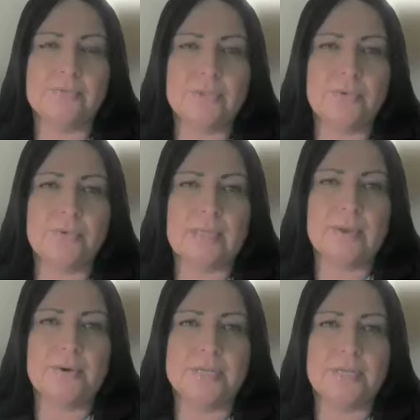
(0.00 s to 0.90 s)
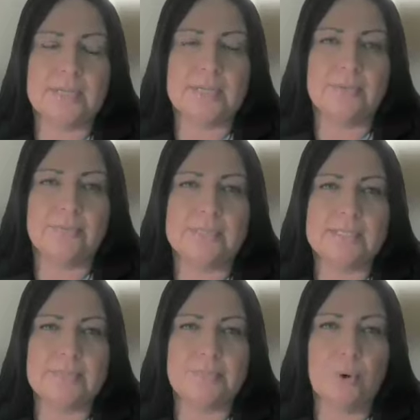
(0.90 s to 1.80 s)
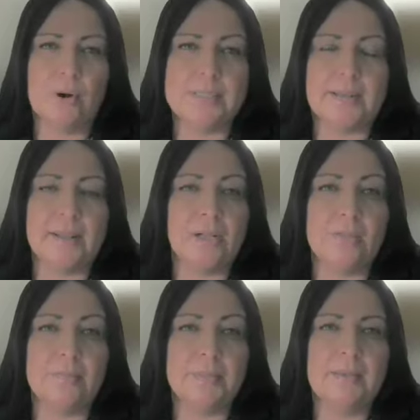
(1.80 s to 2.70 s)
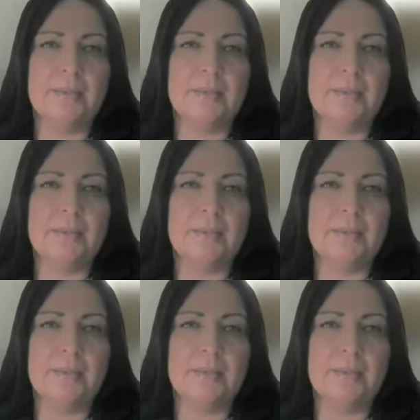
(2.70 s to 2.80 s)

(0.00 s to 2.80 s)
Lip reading: so eager to give, to support, to help,